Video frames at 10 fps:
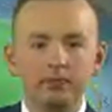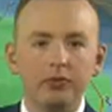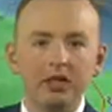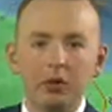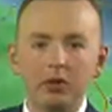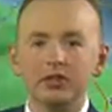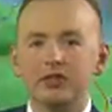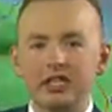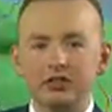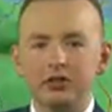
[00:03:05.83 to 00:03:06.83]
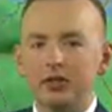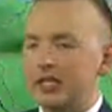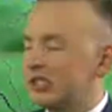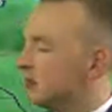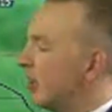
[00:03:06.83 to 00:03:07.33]
three quarters of an inch to an
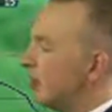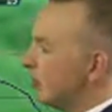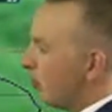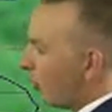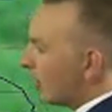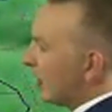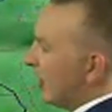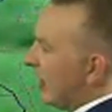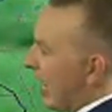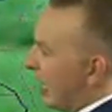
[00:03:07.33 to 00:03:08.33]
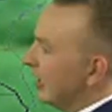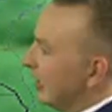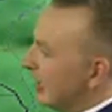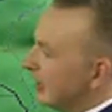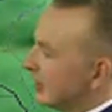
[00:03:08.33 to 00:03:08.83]
inch, maybe more than that
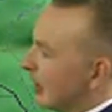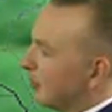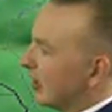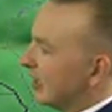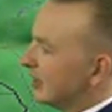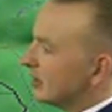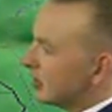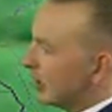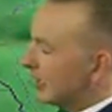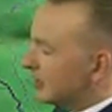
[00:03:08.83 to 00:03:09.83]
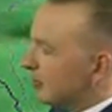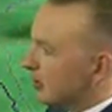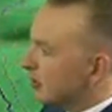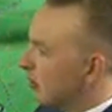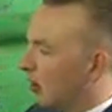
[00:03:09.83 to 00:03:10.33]
in some places. So, again, some of
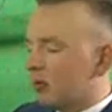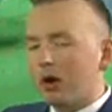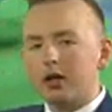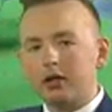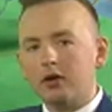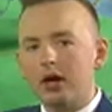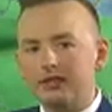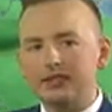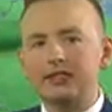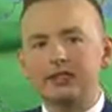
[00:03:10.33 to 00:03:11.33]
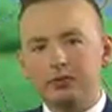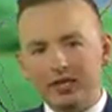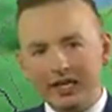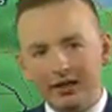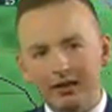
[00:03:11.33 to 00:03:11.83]
those low water crossings, if we
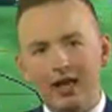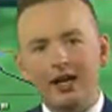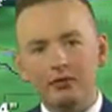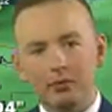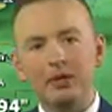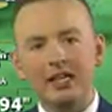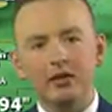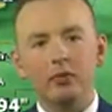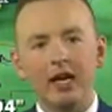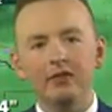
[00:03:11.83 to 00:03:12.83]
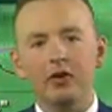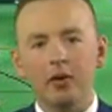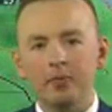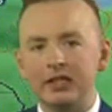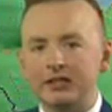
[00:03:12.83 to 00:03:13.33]
get a lot of repeated
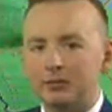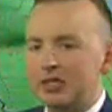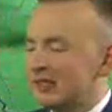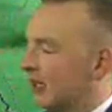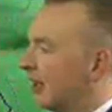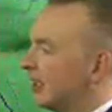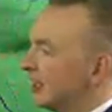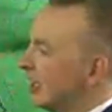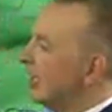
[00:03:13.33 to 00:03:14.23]
rainfall in some of these areas,